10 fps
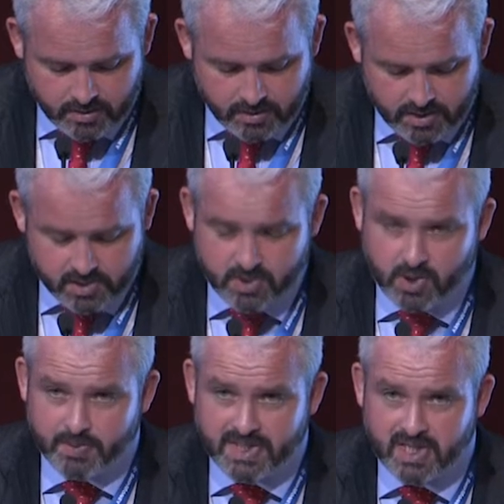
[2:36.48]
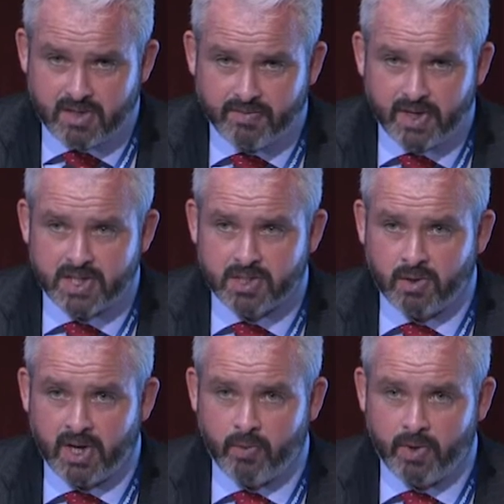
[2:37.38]
There's also got to be deconfliction
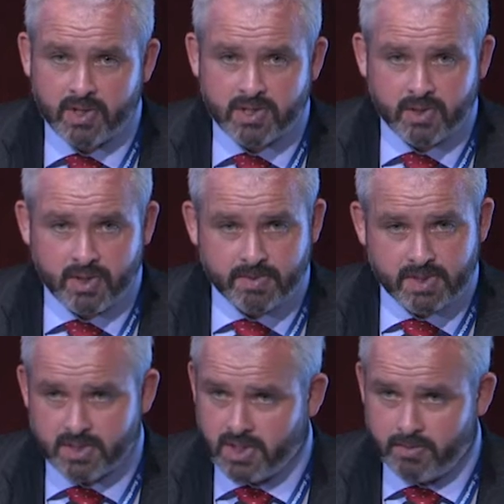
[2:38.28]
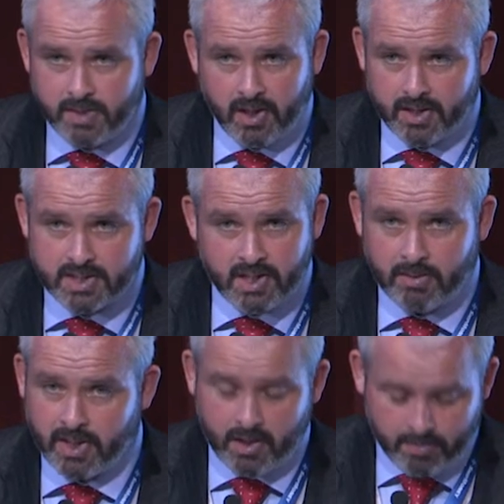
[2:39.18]
on our work streams, because nobody likes
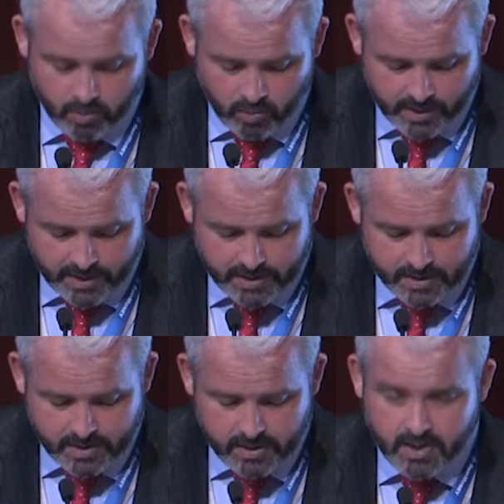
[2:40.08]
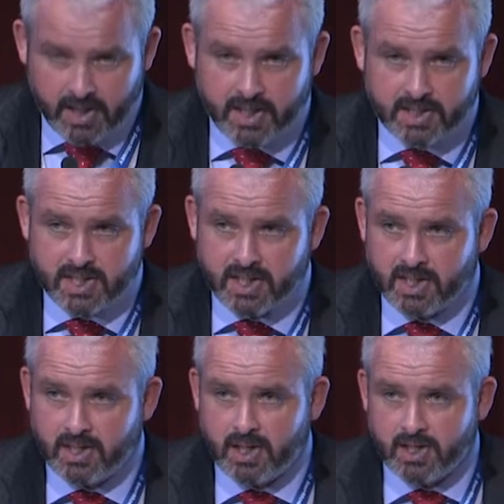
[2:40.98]
doubling up on work. And indeed,
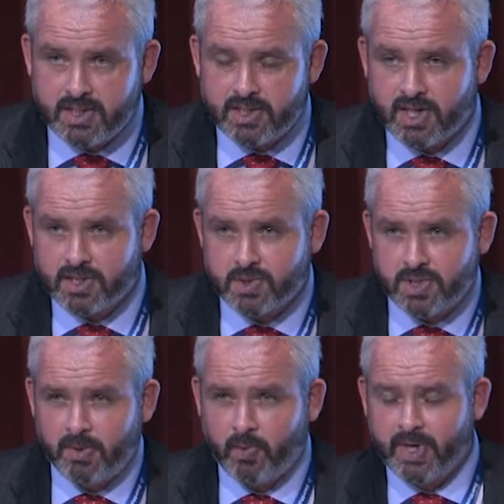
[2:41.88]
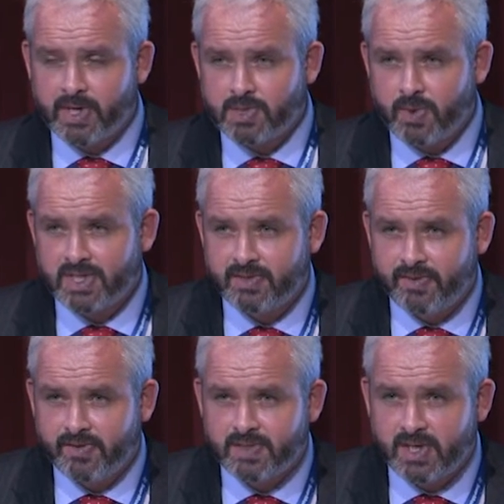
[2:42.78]
in London International Shipping Week in
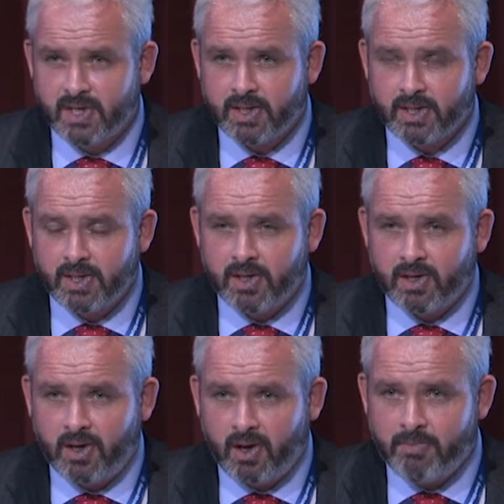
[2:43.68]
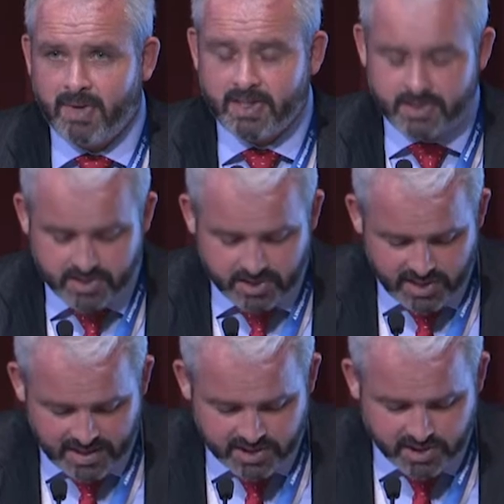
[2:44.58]
2015, I made the
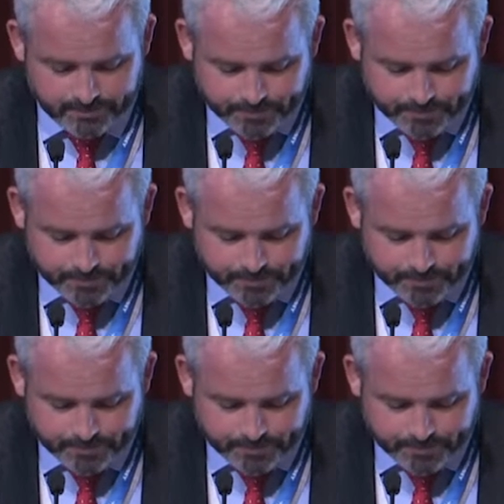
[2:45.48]
suggestion